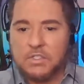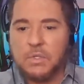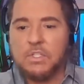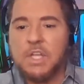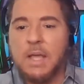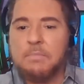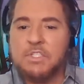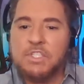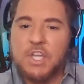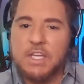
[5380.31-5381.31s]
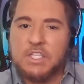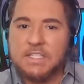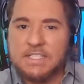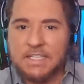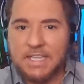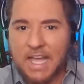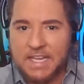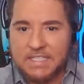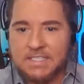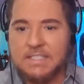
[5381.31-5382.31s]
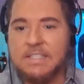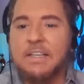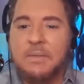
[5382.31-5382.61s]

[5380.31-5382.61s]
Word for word: So the time's changing tonight.